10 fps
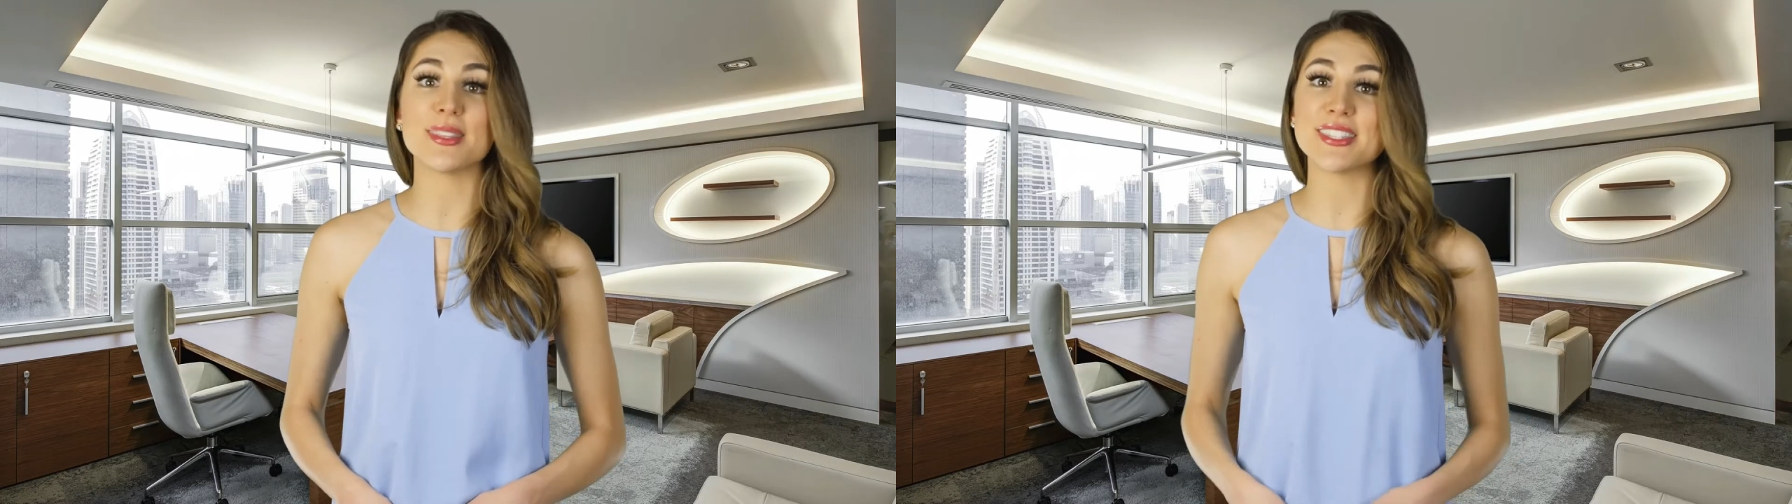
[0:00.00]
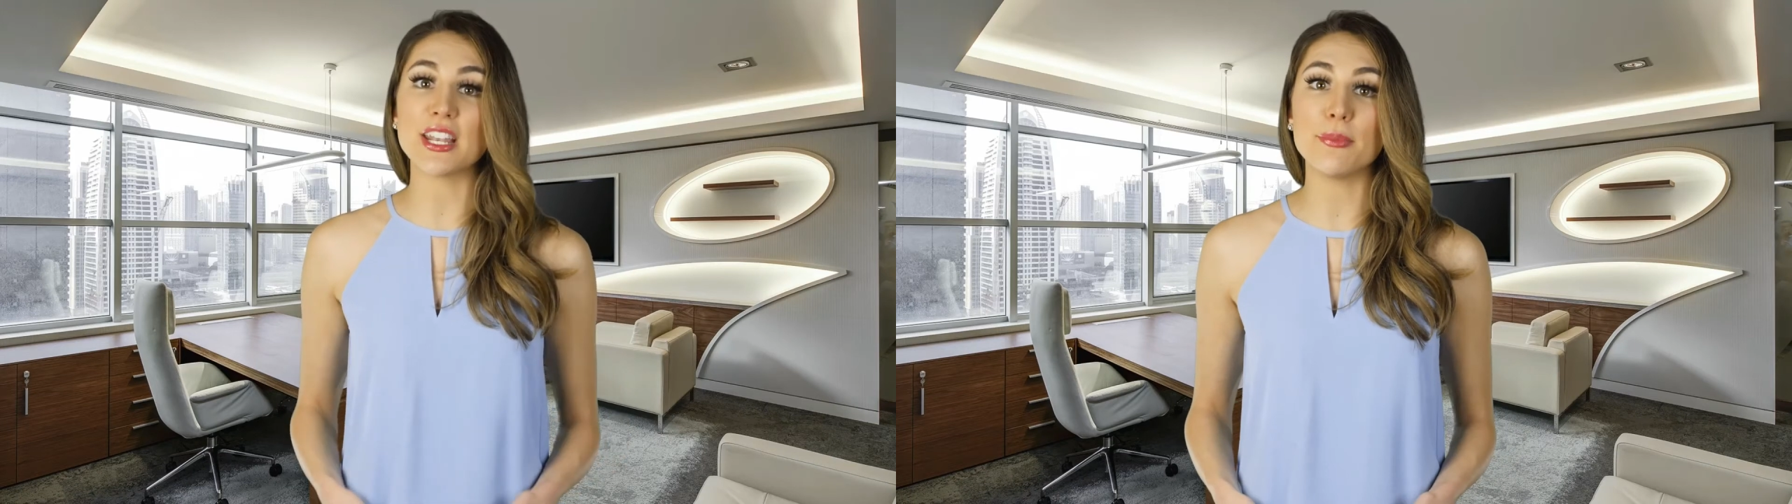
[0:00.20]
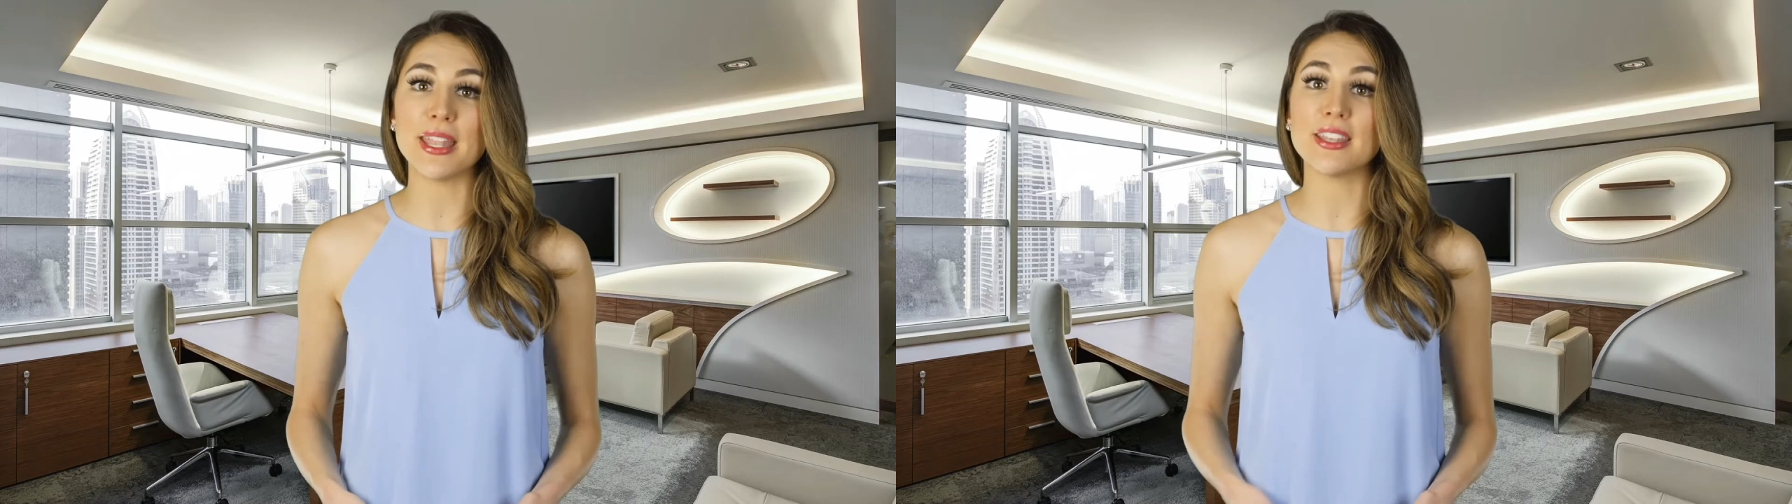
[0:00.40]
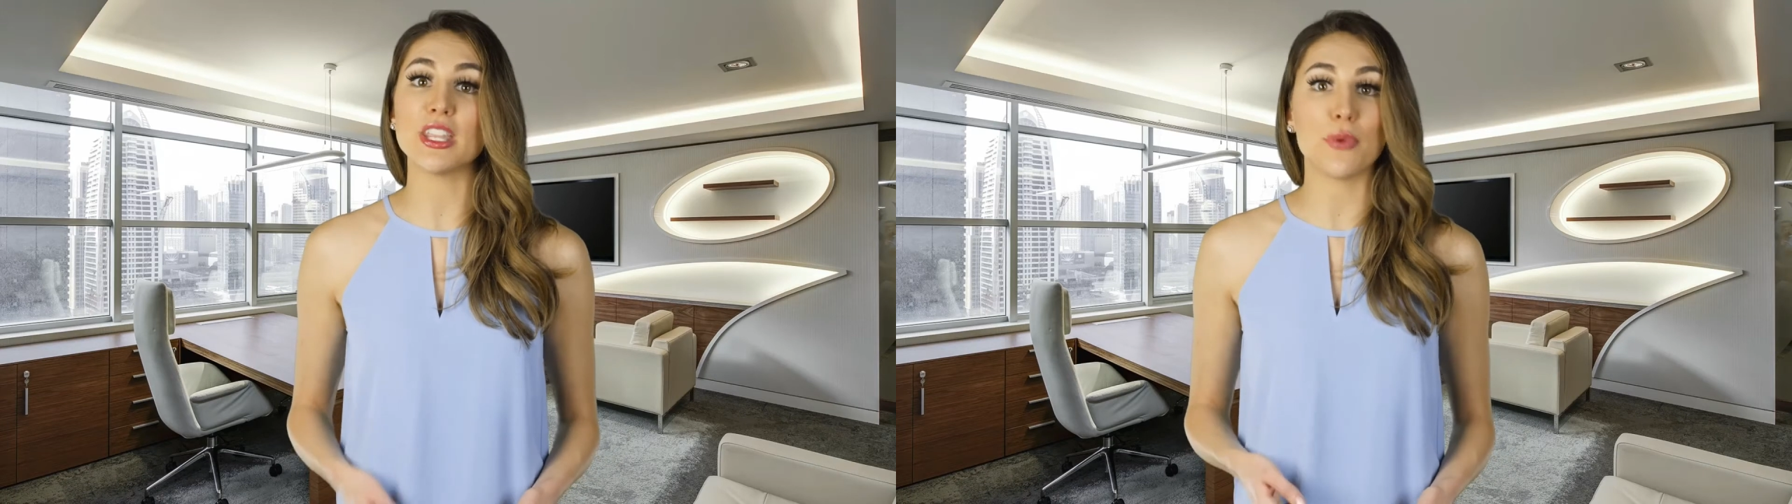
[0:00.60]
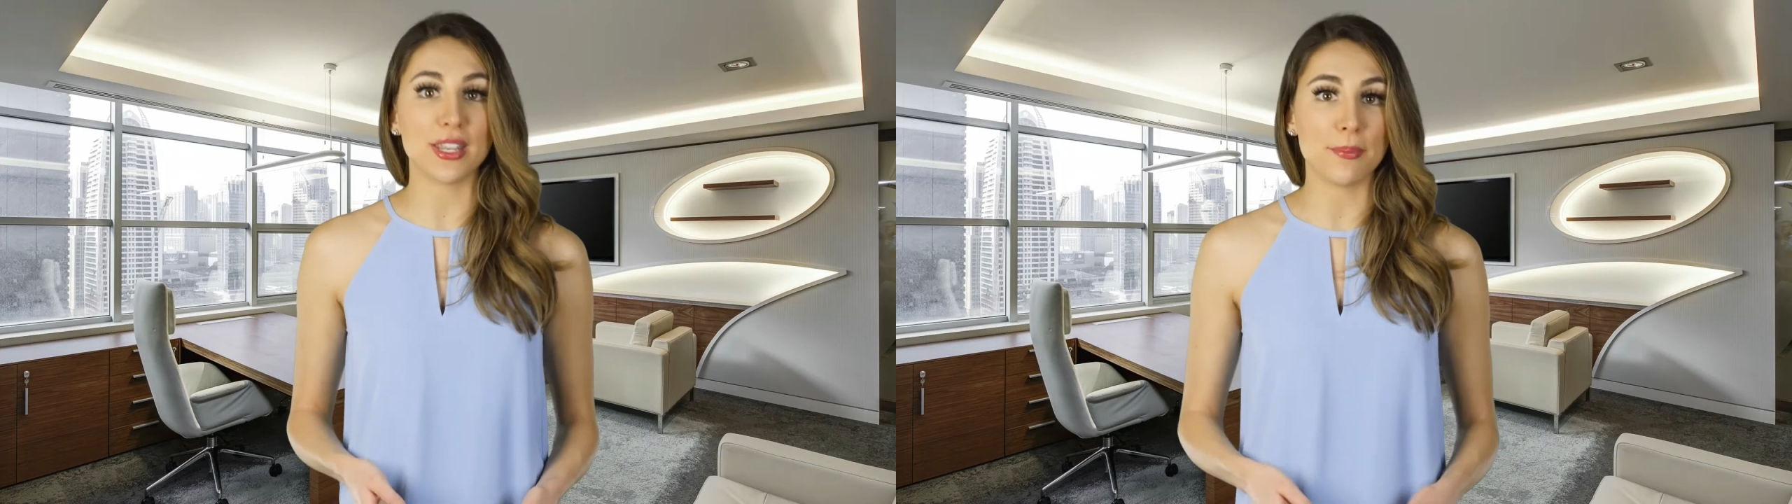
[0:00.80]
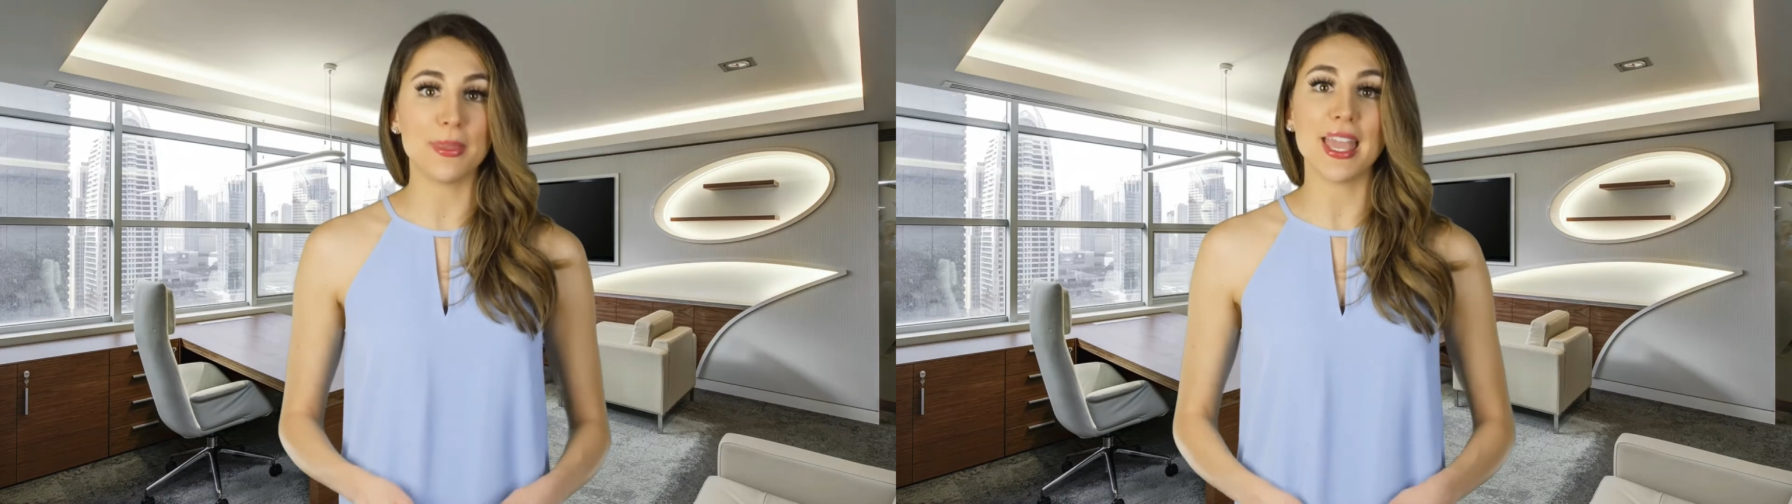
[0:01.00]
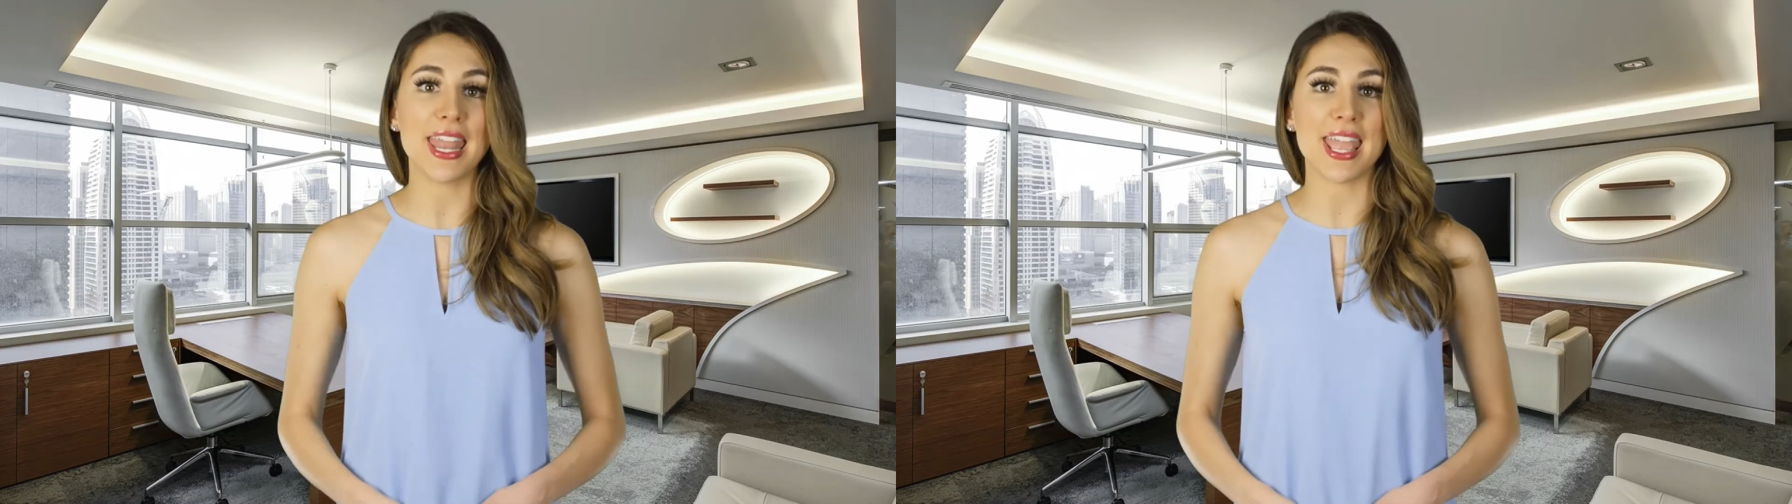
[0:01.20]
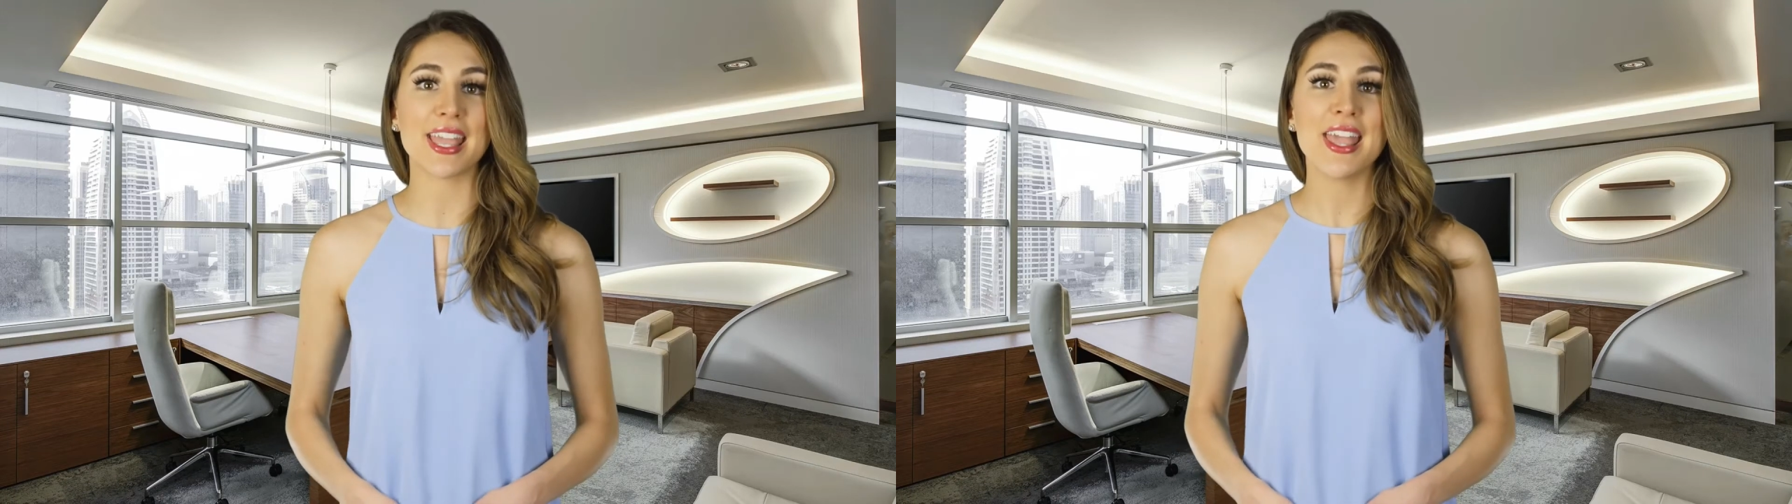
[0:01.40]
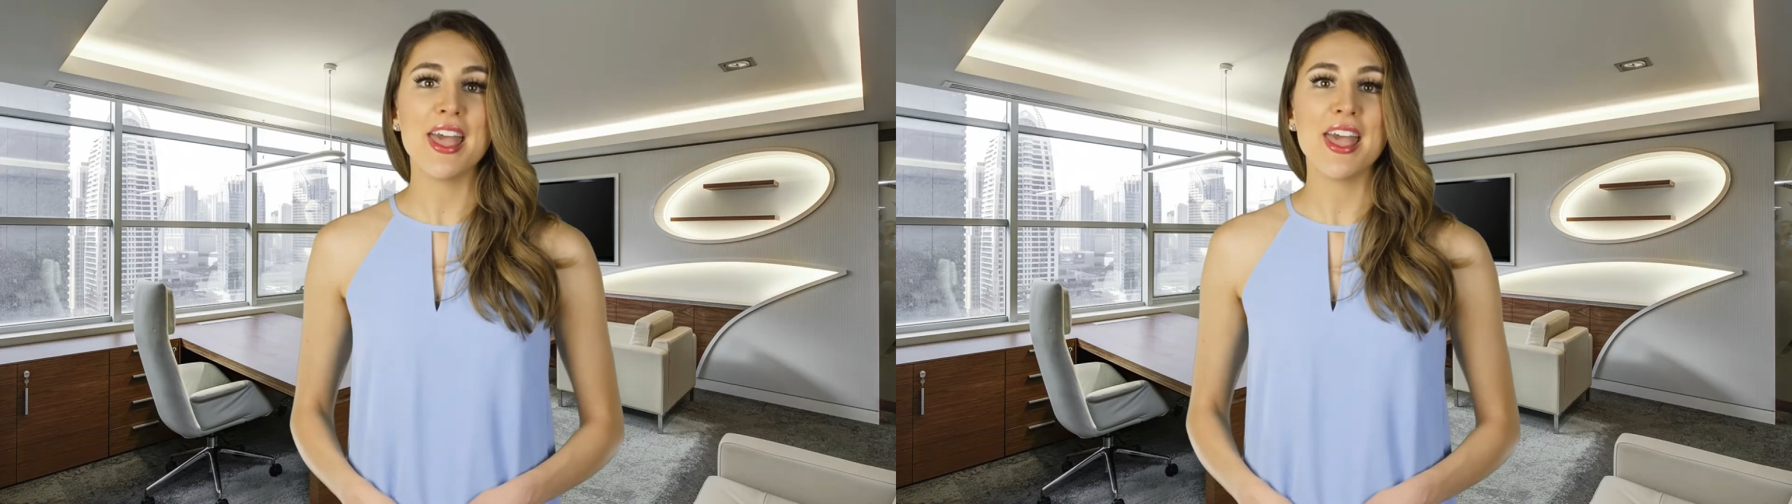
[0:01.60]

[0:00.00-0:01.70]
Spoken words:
settlement you end up getting,